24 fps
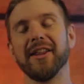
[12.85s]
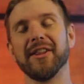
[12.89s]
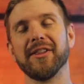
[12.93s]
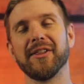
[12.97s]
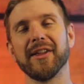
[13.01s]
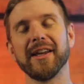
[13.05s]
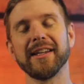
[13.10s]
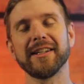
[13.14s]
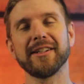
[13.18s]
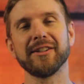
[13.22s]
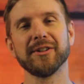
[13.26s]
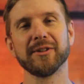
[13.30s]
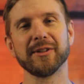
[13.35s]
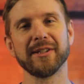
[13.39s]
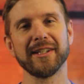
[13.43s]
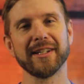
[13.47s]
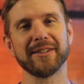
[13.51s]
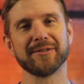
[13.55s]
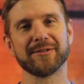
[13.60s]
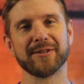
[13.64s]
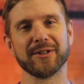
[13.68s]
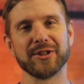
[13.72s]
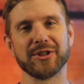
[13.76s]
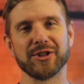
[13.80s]
Thank you
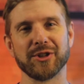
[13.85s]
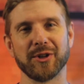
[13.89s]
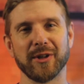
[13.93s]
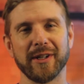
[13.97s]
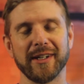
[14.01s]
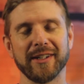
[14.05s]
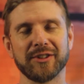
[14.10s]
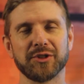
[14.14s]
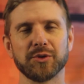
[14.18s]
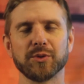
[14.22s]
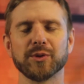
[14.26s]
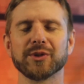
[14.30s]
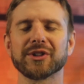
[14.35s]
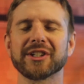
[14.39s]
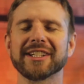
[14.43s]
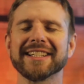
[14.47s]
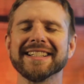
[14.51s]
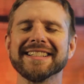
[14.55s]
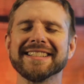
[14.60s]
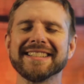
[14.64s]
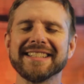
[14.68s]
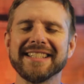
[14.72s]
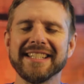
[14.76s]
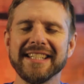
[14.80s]
again for joining us. We're
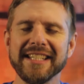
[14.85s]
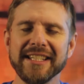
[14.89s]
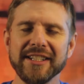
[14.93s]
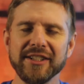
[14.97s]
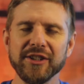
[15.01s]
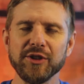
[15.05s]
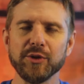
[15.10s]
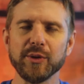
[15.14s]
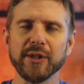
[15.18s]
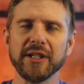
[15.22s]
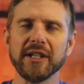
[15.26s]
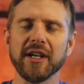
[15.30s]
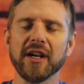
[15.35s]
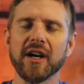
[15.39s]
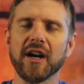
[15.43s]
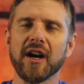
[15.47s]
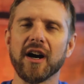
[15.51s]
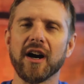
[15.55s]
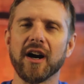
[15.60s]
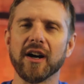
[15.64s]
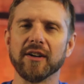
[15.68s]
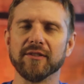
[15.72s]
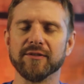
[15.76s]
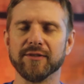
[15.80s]
continuing
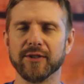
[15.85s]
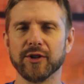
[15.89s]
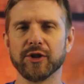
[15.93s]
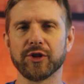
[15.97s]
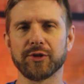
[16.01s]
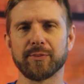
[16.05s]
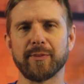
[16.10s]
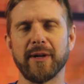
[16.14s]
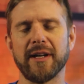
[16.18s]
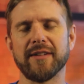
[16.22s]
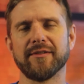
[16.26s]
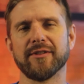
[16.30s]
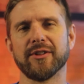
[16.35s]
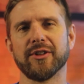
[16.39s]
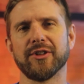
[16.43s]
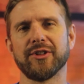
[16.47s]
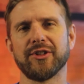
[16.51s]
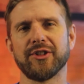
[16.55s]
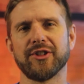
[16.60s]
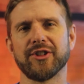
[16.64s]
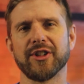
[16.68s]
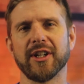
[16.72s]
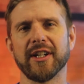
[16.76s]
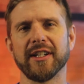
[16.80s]
our verse by verse
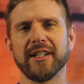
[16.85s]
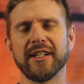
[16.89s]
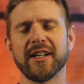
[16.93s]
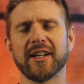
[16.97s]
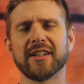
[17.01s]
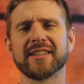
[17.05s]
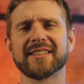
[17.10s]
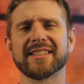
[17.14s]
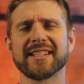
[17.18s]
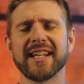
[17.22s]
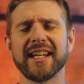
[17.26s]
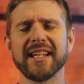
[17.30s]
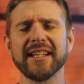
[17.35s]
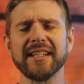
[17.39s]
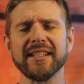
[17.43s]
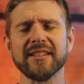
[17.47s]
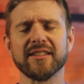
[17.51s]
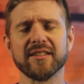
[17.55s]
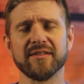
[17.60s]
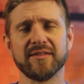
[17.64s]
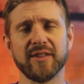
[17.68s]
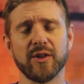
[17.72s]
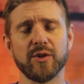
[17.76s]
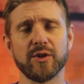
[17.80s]
study, our daily
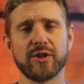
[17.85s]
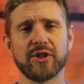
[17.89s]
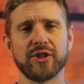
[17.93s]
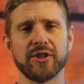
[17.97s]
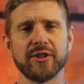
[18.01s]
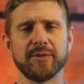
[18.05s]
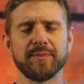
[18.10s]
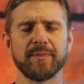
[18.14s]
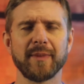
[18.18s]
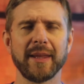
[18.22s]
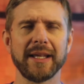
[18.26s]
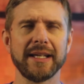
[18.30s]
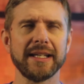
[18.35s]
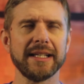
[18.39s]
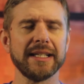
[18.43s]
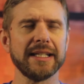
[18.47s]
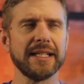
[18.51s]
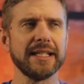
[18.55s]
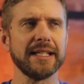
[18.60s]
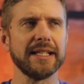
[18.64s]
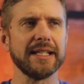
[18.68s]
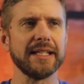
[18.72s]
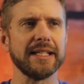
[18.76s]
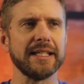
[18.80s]
devotion
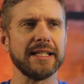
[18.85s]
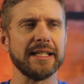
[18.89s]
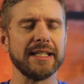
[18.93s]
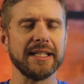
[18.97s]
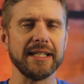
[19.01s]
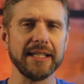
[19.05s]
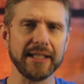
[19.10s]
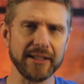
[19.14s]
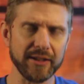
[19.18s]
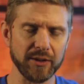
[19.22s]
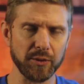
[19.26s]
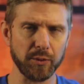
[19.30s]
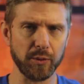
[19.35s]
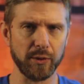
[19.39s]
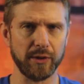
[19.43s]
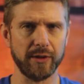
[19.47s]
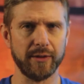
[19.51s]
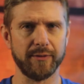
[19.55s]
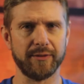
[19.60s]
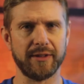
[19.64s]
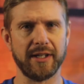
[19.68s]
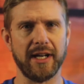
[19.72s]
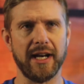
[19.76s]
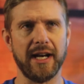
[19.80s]
in the Word
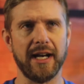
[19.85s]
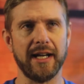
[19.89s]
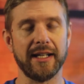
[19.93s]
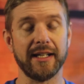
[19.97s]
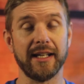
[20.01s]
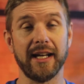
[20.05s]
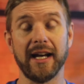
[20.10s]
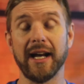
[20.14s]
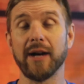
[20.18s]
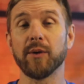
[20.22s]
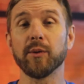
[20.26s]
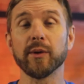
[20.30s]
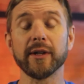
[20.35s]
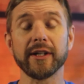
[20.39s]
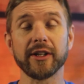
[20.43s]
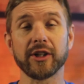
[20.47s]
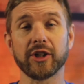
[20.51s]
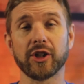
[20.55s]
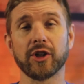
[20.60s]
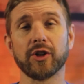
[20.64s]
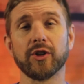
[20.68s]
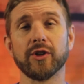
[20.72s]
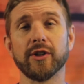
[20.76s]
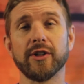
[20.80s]
of God. I want to
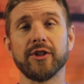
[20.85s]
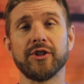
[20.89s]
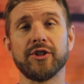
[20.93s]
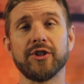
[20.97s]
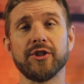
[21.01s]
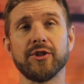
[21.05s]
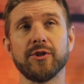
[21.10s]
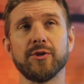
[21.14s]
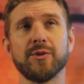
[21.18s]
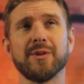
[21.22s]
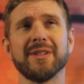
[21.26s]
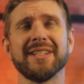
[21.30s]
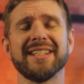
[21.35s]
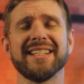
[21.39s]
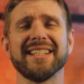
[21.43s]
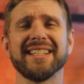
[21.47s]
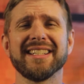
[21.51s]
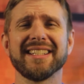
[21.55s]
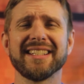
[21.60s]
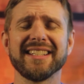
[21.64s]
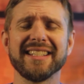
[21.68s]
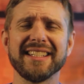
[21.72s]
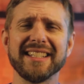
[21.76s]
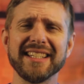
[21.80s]
encourage
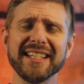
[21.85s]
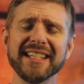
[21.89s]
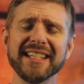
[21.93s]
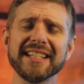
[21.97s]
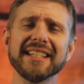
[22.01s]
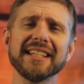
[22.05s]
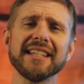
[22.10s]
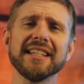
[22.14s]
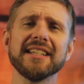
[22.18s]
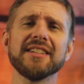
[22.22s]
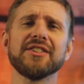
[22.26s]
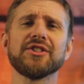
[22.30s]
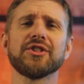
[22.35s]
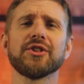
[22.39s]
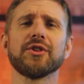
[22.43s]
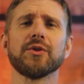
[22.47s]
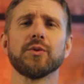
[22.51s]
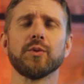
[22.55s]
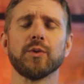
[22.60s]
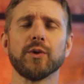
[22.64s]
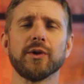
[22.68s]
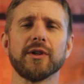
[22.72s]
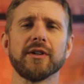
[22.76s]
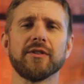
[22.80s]
you get into the
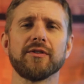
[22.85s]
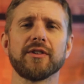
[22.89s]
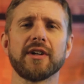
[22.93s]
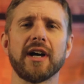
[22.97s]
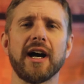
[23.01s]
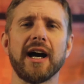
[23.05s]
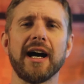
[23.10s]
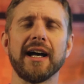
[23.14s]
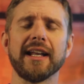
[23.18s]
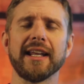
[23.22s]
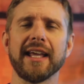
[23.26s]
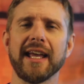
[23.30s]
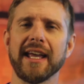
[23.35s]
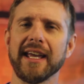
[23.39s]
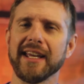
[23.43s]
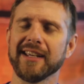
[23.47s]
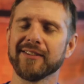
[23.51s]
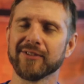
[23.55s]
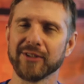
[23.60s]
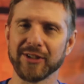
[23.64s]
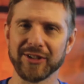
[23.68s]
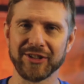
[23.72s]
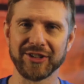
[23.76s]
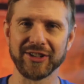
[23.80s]
Word of God
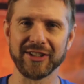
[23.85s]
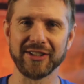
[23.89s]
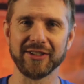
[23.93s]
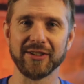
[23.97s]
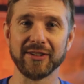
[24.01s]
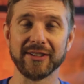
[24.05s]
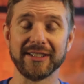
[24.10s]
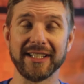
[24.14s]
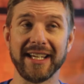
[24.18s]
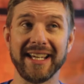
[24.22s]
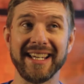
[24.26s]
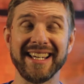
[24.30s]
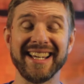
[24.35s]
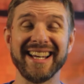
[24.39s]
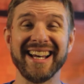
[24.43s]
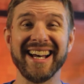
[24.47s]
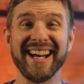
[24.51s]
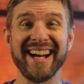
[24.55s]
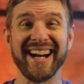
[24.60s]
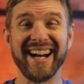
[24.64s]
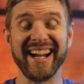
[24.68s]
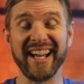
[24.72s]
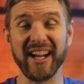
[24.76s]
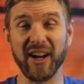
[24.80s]
every single day.
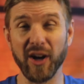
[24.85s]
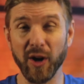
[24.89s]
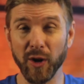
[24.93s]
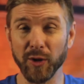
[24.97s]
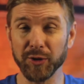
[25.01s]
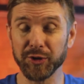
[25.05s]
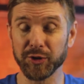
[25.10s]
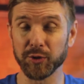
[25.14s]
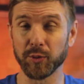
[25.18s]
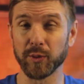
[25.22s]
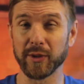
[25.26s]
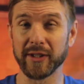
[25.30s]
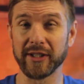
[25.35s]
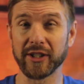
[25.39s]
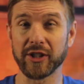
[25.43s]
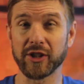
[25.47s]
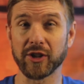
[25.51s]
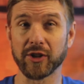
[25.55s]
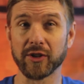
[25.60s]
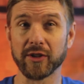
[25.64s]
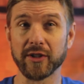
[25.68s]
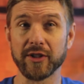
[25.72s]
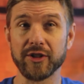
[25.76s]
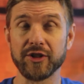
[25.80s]
I also want to
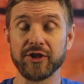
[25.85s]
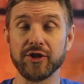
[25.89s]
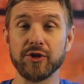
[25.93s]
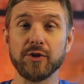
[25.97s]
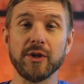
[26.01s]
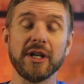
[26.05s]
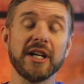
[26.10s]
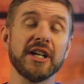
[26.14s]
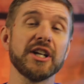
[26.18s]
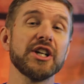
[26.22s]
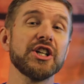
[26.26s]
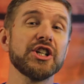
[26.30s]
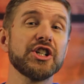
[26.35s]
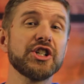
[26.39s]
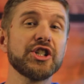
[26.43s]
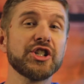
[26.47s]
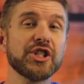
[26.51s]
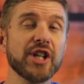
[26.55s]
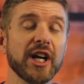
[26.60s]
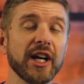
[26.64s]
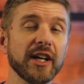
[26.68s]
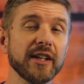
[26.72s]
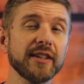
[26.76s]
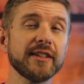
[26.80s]
encourage you
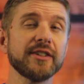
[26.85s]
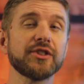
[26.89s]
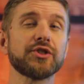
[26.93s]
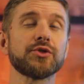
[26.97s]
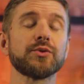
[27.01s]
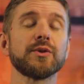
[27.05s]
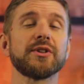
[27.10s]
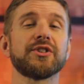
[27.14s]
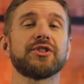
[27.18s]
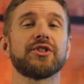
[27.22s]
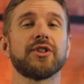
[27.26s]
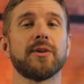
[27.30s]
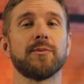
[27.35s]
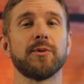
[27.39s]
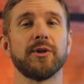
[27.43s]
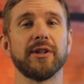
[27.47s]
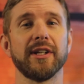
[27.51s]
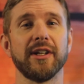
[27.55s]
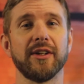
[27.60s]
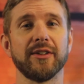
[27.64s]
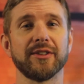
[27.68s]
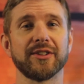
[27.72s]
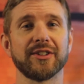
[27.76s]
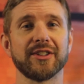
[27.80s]
Share this with someone
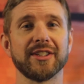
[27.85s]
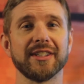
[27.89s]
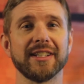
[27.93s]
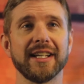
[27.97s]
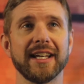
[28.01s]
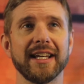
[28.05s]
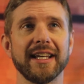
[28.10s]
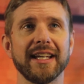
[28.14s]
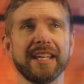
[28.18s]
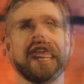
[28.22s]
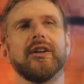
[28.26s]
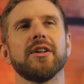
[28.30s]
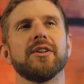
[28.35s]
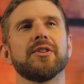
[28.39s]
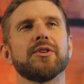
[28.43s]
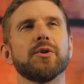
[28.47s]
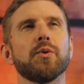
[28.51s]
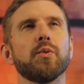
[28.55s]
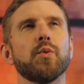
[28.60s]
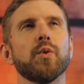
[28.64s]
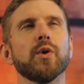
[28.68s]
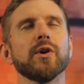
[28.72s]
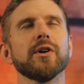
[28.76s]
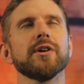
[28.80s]
else today. The
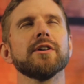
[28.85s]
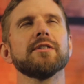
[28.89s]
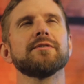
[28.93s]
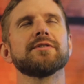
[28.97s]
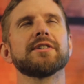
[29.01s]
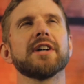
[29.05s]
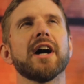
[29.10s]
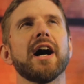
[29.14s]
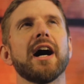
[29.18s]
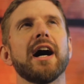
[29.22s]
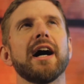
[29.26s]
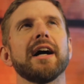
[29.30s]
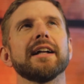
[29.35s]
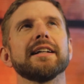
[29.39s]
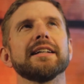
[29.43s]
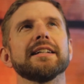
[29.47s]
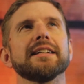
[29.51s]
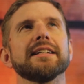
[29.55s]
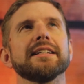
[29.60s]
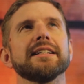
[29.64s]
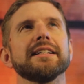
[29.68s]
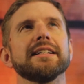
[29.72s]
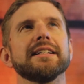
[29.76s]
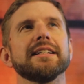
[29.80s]
Word of God
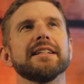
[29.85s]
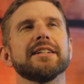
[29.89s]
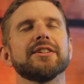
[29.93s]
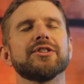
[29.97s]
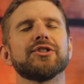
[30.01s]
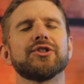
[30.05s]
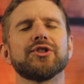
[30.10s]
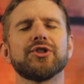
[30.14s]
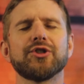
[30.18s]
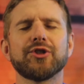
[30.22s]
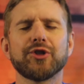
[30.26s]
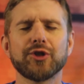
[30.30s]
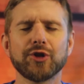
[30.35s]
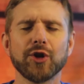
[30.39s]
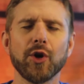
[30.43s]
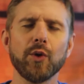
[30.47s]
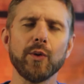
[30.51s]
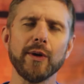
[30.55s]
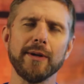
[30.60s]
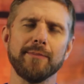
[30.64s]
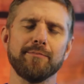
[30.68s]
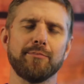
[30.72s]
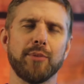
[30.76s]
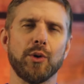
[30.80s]
is so
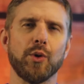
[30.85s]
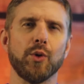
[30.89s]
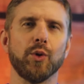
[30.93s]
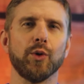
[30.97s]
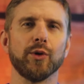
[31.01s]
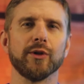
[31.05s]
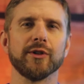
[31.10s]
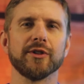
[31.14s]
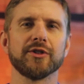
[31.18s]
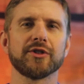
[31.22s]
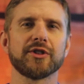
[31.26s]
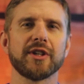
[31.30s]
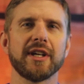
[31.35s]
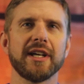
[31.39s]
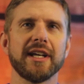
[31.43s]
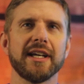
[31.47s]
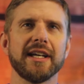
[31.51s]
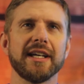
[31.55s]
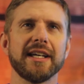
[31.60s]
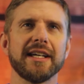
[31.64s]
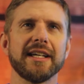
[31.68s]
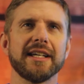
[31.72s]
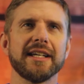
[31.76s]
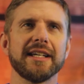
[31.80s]
important.
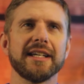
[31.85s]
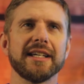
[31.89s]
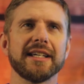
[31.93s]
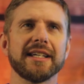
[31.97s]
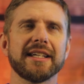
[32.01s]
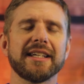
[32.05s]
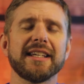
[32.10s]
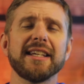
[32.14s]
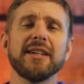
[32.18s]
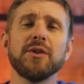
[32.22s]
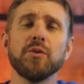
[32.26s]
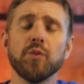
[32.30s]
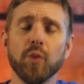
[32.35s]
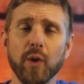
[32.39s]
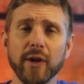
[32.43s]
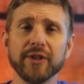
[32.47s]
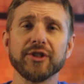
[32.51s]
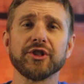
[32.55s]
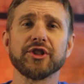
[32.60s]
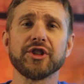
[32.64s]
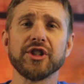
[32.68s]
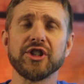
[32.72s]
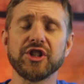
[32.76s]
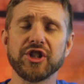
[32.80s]
He
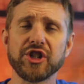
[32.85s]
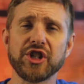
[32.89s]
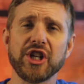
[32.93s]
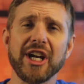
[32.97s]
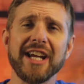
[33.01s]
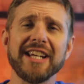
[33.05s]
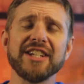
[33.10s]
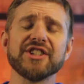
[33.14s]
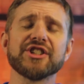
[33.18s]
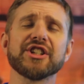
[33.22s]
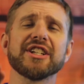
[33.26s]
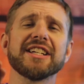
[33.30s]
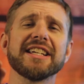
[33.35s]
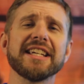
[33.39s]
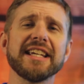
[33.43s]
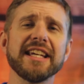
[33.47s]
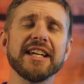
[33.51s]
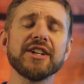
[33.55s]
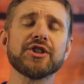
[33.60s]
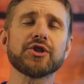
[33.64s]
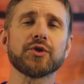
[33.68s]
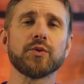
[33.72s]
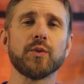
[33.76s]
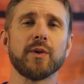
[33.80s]
wants to change
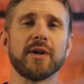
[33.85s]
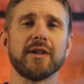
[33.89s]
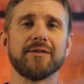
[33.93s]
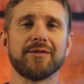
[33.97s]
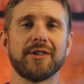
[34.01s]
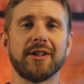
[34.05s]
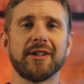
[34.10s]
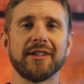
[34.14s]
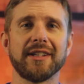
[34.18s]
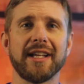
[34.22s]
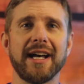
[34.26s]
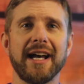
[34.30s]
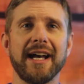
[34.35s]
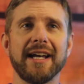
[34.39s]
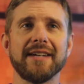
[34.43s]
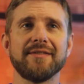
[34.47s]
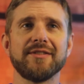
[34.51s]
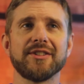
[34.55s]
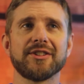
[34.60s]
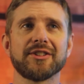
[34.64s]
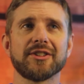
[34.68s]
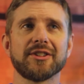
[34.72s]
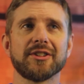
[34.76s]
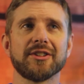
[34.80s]
each one of our
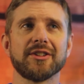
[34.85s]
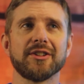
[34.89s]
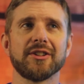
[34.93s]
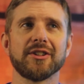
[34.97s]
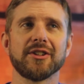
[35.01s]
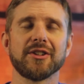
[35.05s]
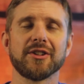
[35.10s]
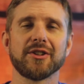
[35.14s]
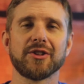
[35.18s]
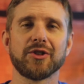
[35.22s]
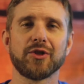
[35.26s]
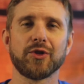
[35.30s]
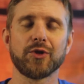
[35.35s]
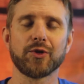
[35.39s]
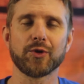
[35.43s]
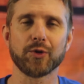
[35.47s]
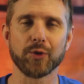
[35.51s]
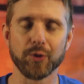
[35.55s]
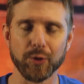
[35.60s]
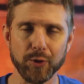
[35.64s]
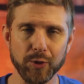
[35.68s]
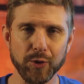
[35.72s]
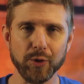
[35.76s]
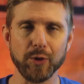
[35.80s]
lives
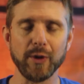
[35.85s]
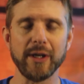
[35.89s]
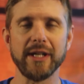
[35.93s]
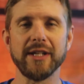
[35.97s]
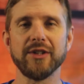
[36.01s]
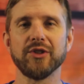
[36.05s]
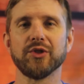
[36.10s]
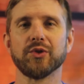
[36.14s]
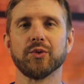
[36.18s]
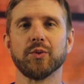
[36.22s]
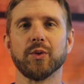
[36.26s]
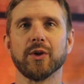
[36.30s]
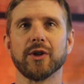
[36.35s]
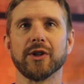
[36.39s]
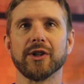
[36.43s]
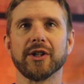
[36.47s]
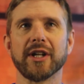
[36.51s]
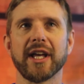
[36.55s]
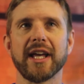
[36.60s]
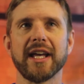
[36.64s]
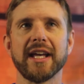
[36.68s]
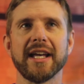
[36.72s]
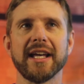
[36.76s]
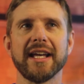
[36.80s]
through His Word.